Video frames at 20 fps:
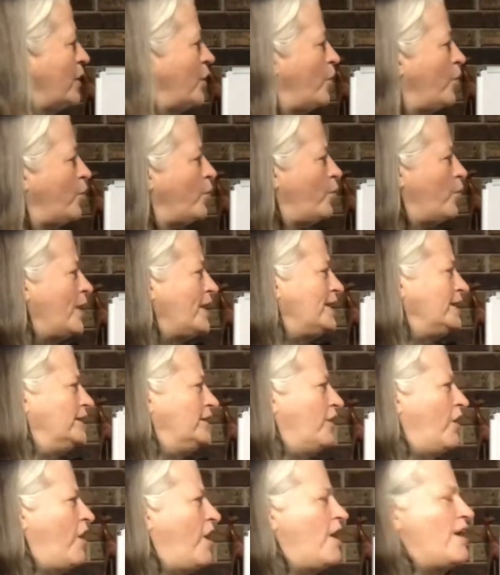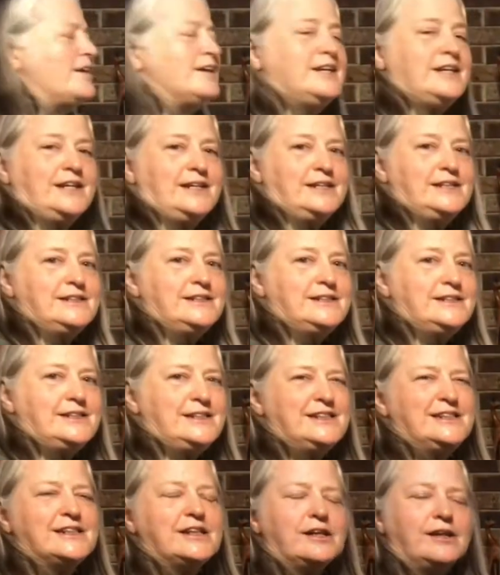What a log is,
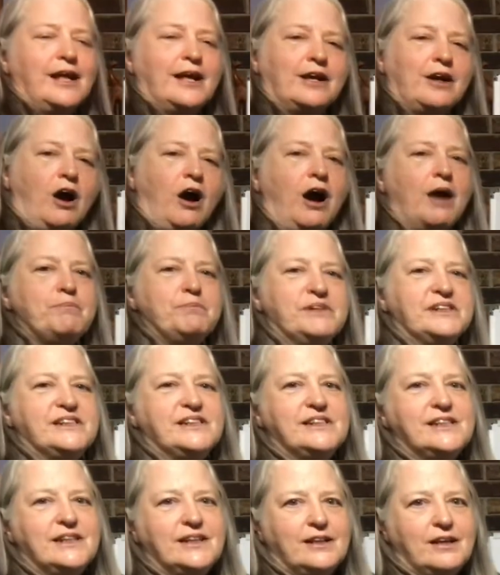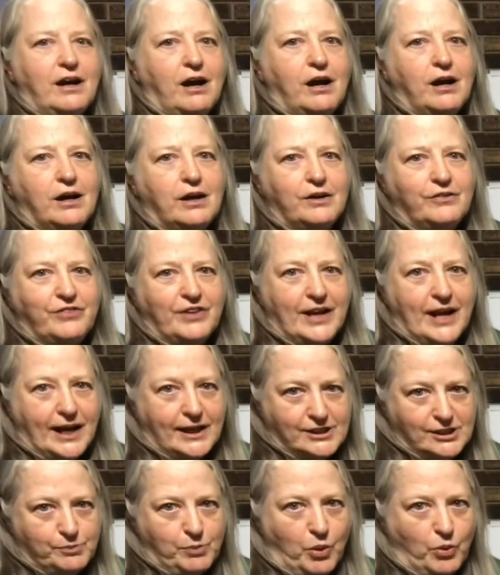it's like opposite of an
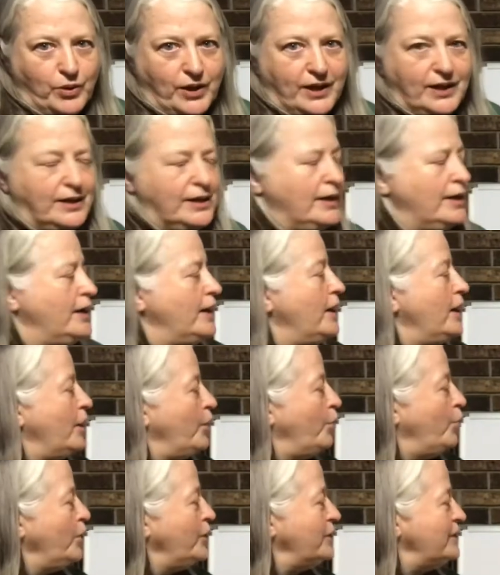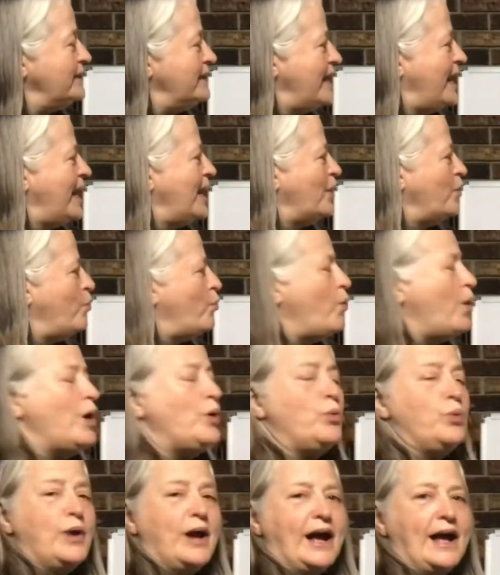exponent. We're saying, what
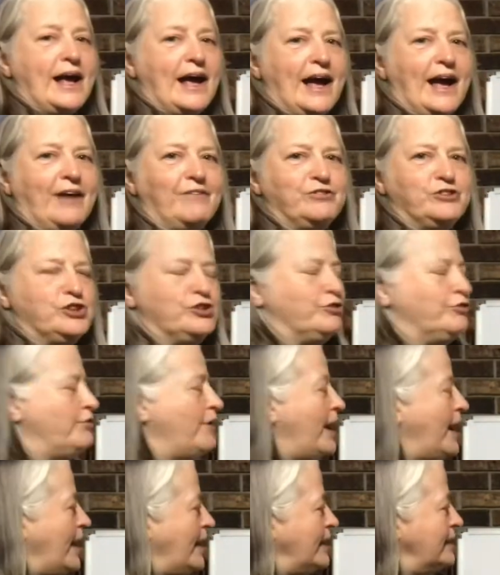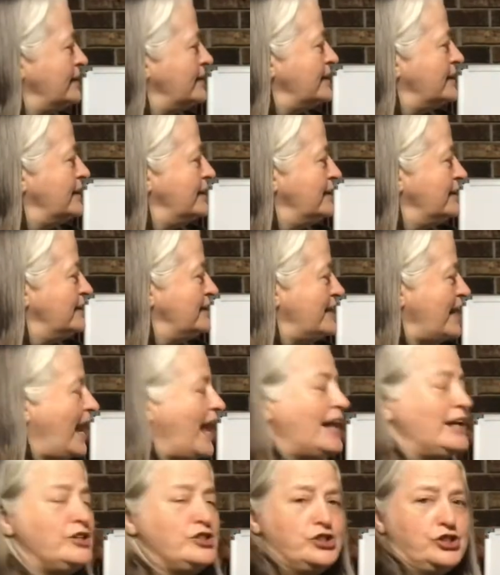would I have to raise
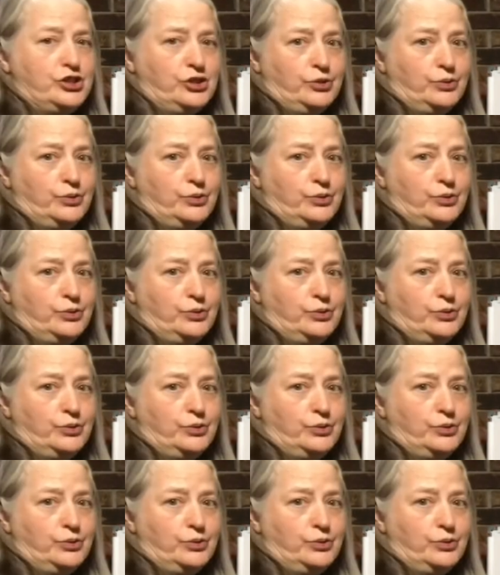10 to